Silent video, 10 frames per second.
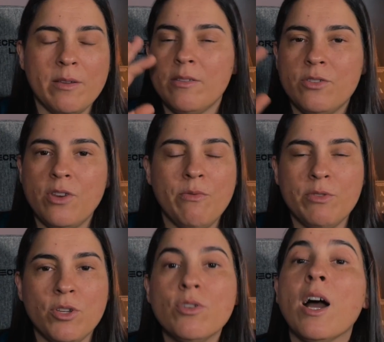it was
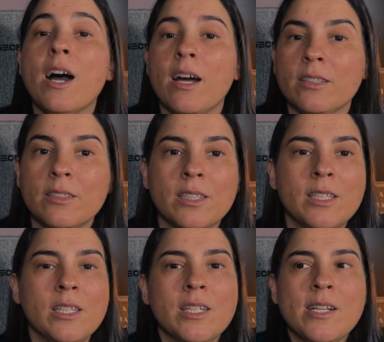too hard.
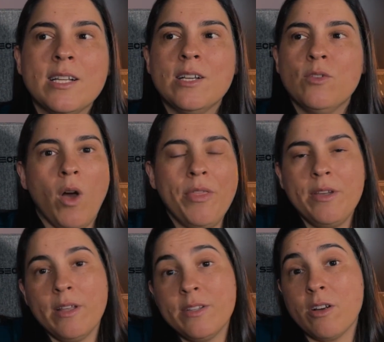I think
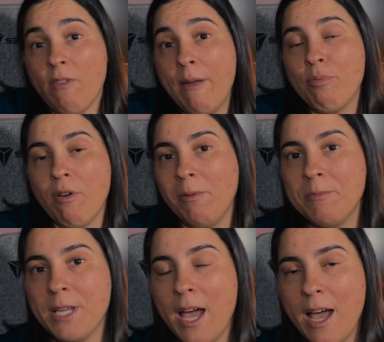that's a great problem
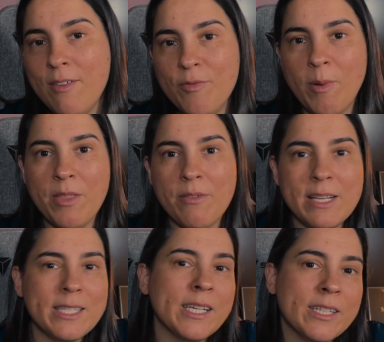to have, by the way,
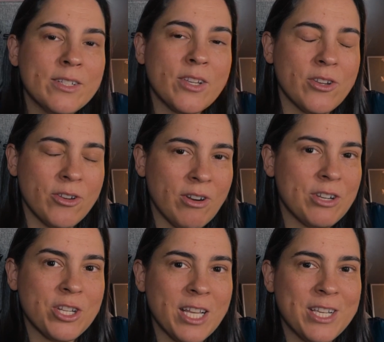Dan, so
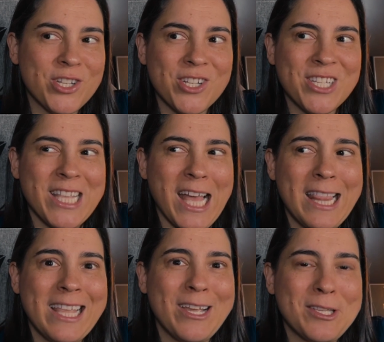congratulations that
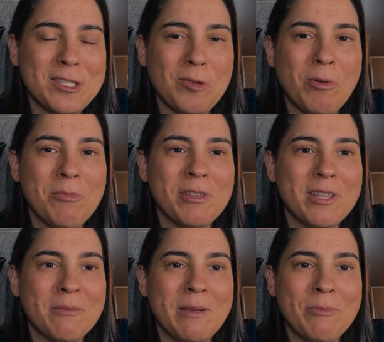they're so popular
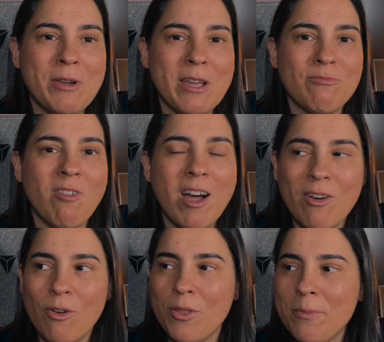that people get right
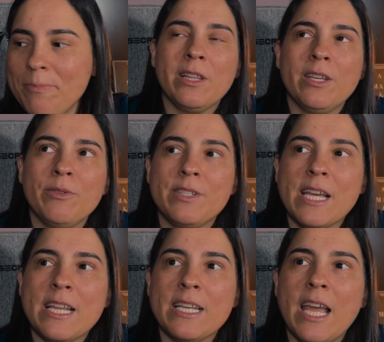on them. With
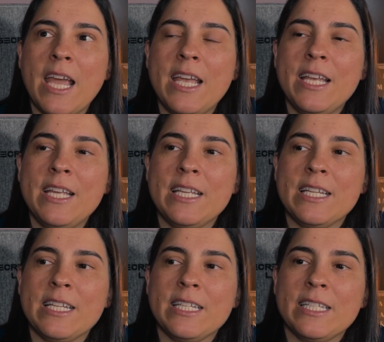Dan, he,
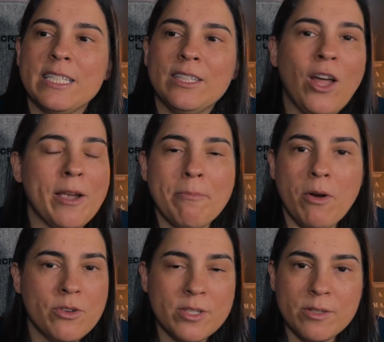like
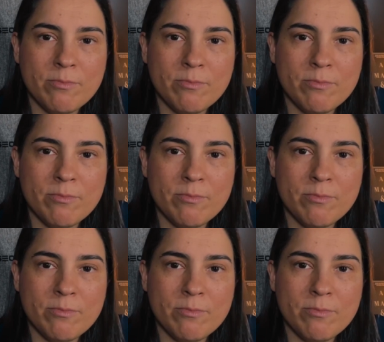most